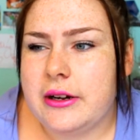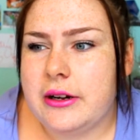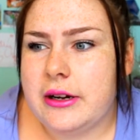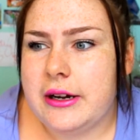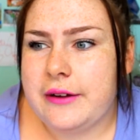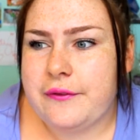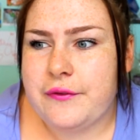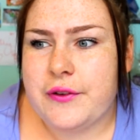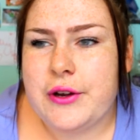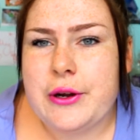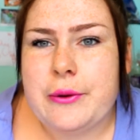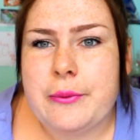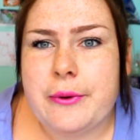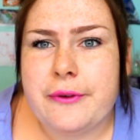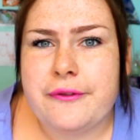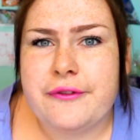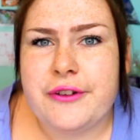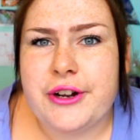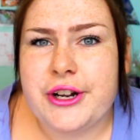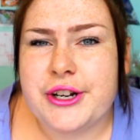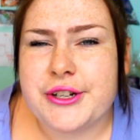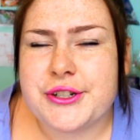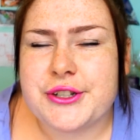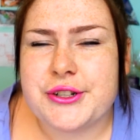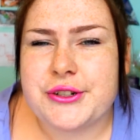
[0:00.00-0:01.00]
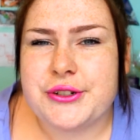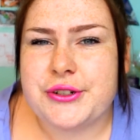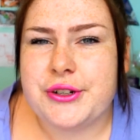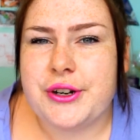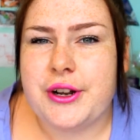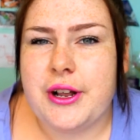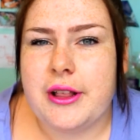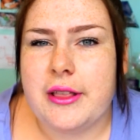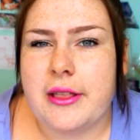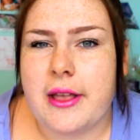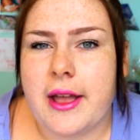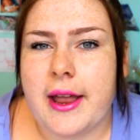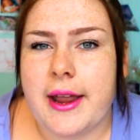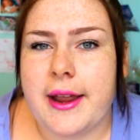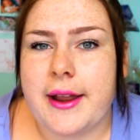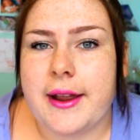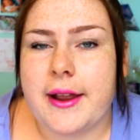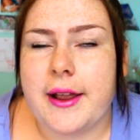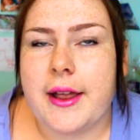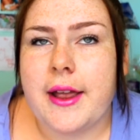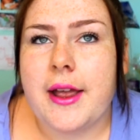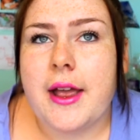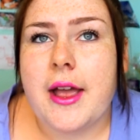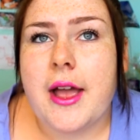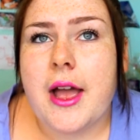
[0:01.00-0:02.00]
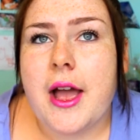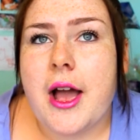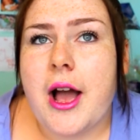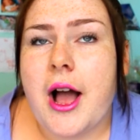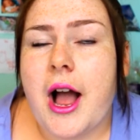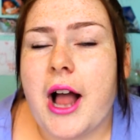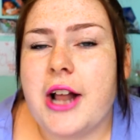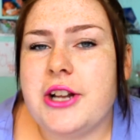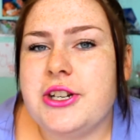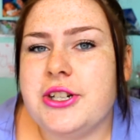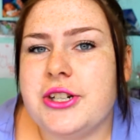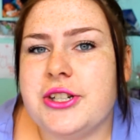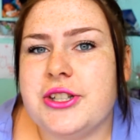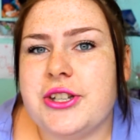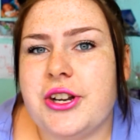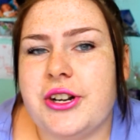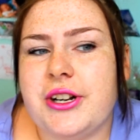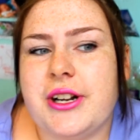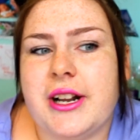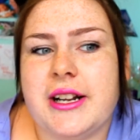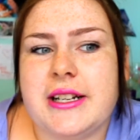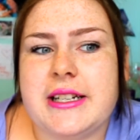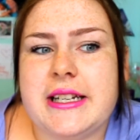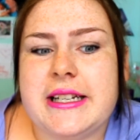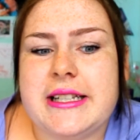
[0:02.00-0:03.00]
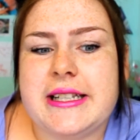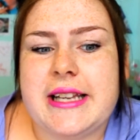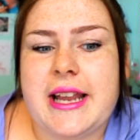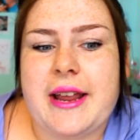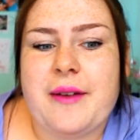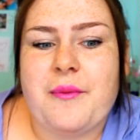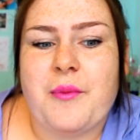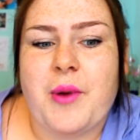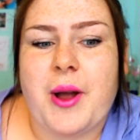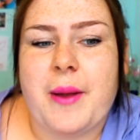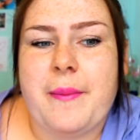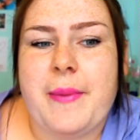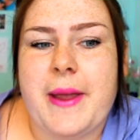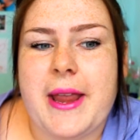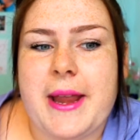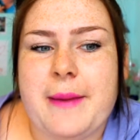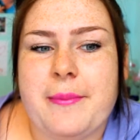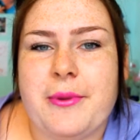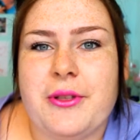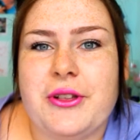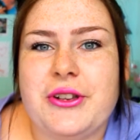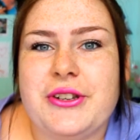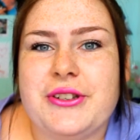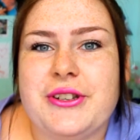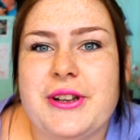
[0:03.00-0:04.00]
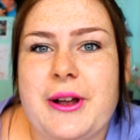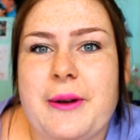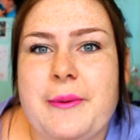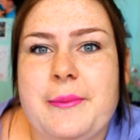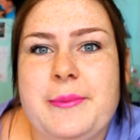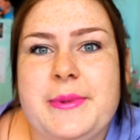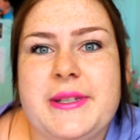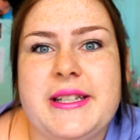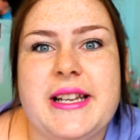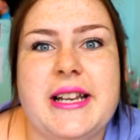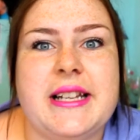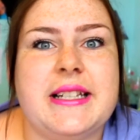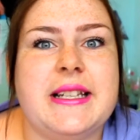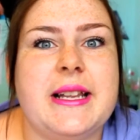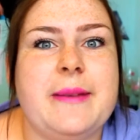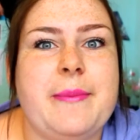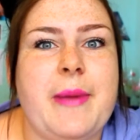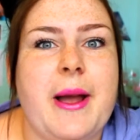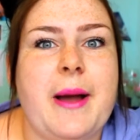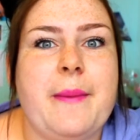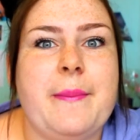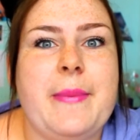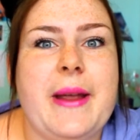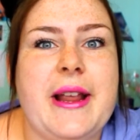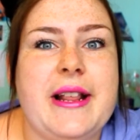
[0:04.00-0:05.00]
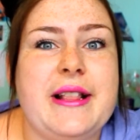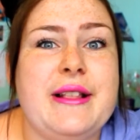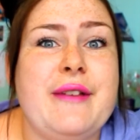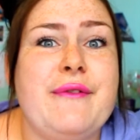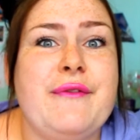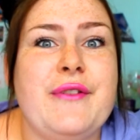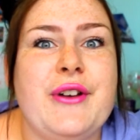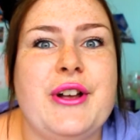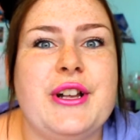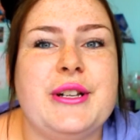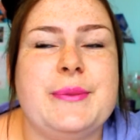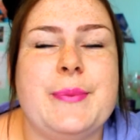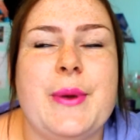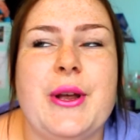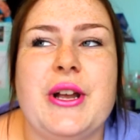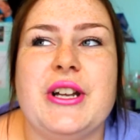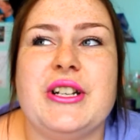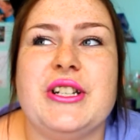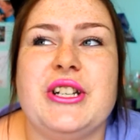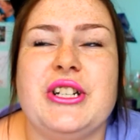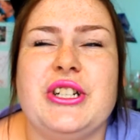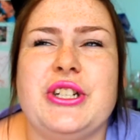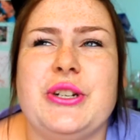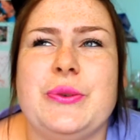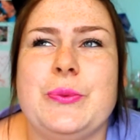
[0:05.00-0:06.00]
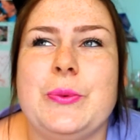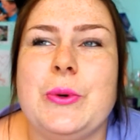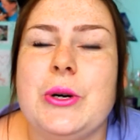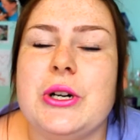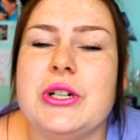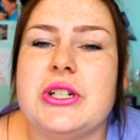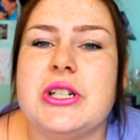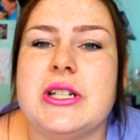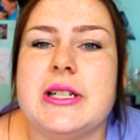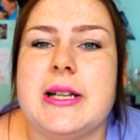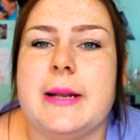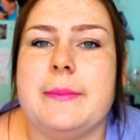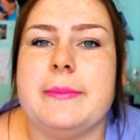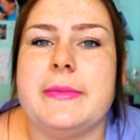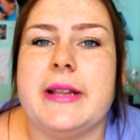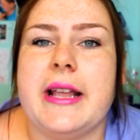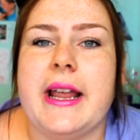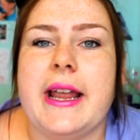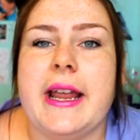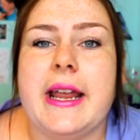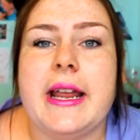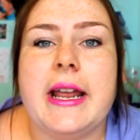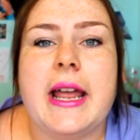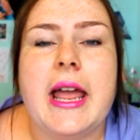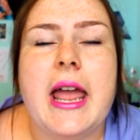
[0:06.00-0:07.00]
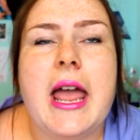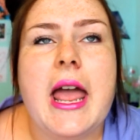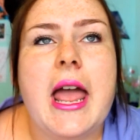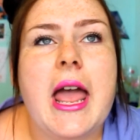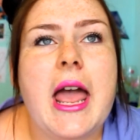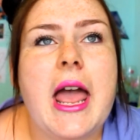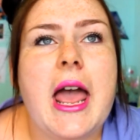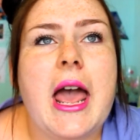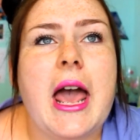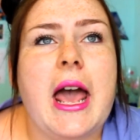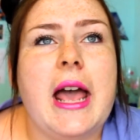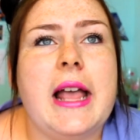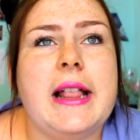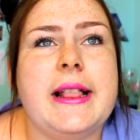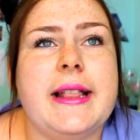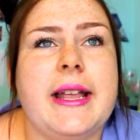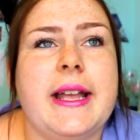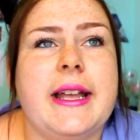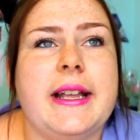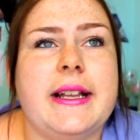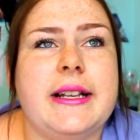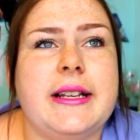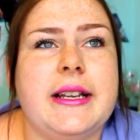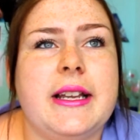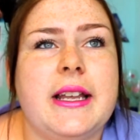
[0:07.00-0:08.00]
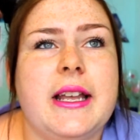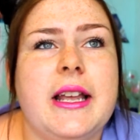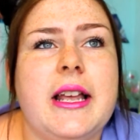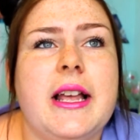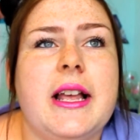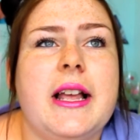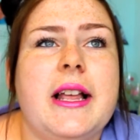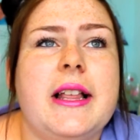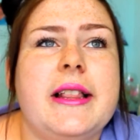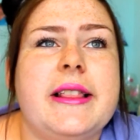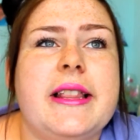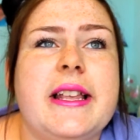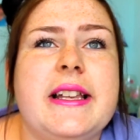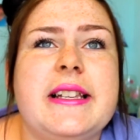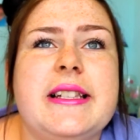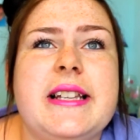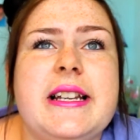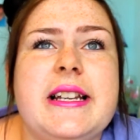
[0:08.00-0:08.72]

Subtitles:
if you were first or not? Like, I just don't understand why people are so obsessed about being the first person to watch something. And then there's